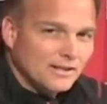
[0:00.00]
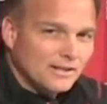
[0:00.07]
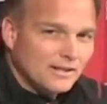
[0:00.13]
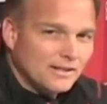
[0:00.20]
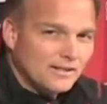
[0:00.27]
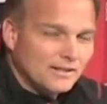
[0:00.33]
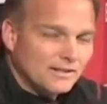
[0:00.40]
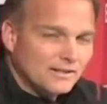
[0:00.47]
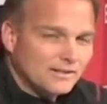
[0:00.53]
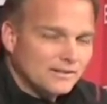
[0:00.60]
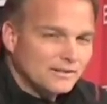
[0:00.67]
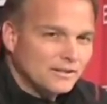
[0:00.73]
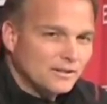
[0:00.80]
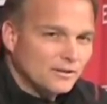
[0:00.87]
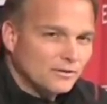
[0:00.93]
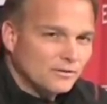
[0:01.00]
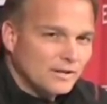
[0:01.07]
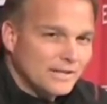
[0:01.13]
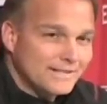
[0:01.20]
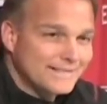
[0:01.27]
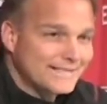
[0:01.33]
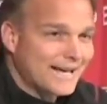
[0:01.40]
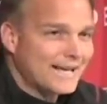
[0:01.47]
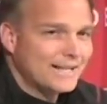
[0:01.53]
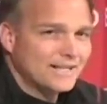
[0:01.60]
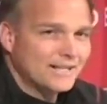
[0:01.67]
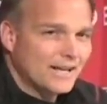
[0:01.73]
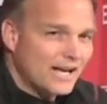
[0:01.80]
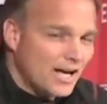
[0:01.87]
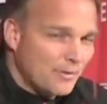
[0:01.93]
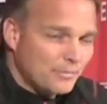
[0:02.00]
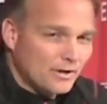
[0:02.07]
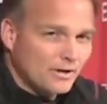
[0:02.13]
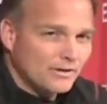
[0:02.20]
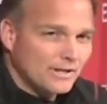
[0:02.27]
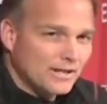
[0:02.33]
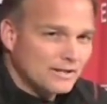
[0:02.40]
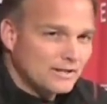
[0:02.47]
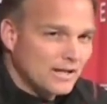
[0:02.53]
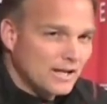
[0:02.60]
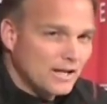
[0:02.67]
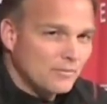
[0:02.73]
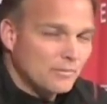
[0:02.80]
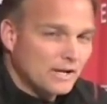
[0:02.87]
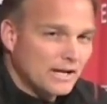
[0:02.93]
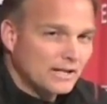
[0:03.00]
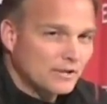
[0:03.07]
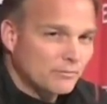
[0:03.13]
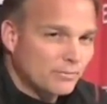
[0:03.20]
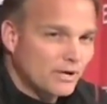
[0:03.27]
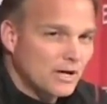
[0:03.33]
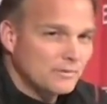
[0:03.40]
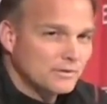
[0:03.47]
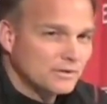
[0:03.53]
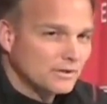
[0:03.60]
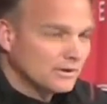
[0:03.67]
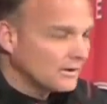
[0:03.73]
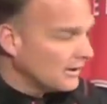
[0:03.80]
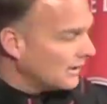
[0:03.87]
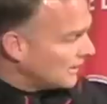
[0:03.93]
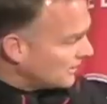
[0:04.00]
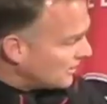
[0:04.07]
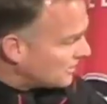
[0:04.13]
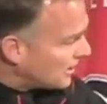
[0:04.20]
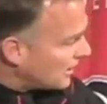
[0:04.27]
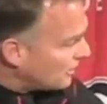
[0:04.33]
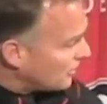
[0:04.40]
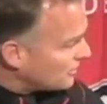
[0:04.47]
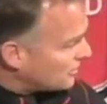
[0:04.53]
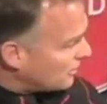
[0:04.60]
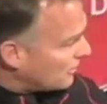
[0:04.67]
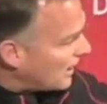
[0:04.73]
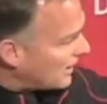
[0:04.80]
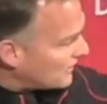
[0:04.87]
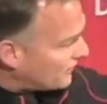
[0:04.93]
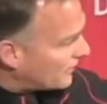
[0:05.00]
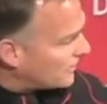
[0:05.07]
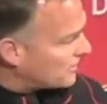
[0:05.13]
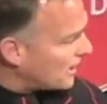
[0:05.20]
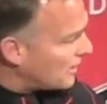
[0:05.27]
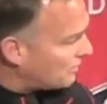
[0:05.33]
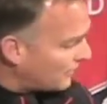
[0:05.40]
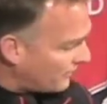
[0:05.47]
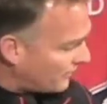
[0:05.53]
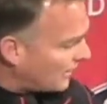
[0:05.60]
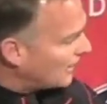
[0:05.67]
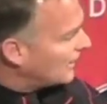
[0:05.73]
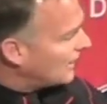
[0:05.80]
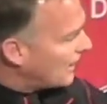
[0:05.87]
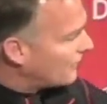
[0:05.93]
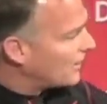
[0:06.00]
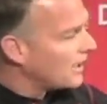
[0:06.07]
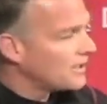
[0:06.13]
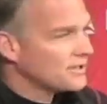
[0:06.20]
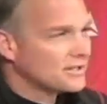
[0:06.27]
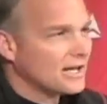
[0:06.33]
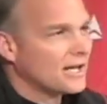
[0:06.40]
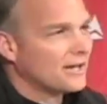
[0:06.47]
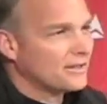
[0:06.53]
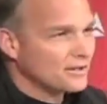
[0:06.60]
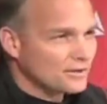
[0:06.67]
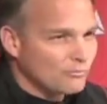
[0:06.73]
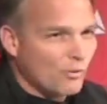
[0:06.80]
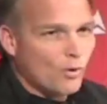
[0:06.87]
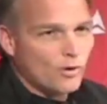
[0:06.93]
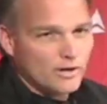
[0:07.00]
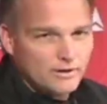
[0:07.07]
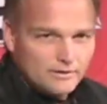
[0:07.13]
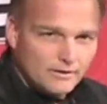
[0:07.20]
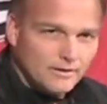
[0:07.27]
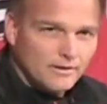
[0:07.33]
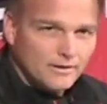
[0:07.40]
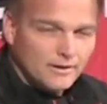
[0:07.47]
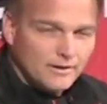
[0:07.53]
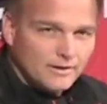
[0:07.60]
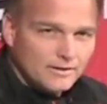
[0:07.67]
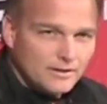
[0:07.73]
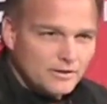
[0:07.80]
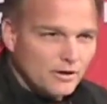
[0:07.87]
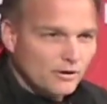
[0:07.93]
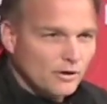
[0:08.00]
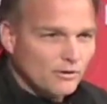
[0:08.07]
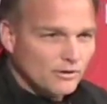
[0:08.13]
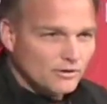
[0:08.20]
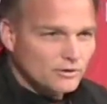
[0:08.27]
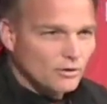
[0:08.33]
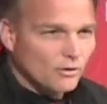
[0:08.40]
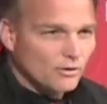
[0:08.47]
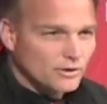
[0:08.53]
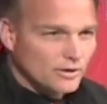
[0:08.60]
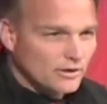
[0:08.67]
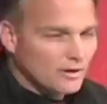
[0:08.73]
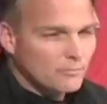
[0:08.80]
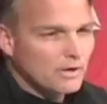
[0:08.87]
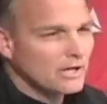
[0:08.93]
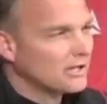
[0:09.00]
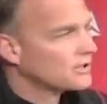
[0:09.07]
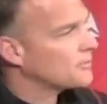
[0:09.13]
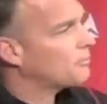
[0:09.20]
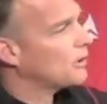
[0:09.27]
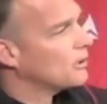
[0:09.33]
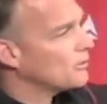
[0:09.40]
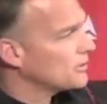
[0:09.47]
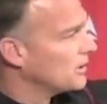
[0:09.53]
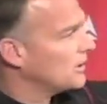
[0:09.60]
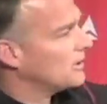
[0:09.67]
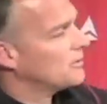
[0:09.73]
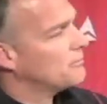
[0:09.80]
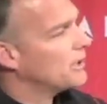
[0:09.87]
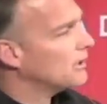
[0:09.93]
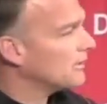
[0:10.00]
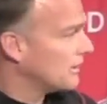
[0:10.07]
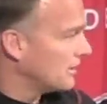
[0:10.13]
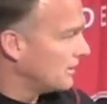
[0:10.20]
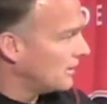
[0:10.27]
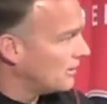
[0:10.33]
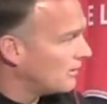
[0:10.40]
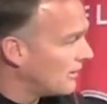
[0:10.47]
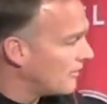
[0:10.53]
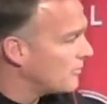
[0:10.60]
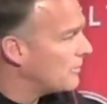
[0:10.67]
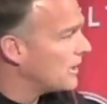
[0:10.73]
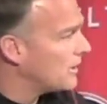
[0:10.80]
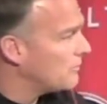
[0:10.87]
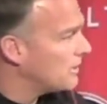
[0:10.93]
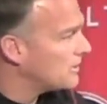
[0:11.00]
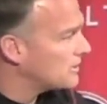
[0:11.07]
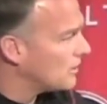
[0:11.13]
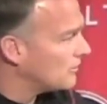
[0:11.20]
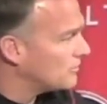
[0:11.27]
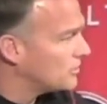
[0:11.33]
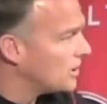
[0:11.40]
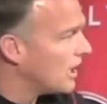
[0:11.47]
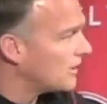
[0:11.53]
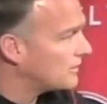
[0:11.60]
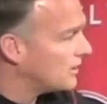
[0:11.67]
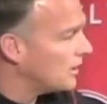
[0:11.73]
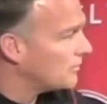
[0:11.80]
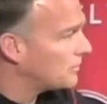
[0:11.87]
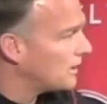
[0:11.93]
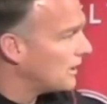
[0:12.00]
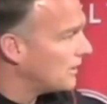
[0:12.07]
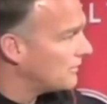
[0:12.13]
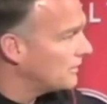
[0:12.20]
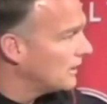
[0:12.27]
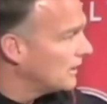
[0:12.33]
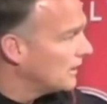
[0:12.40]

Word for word: uh, you know, exciting to happen on that day, but I can promise you, just take those two guys for example. If they decided this morning they're going to Georgia, there'd be an explosion in the building. You know, everybody'd be so jacked up to have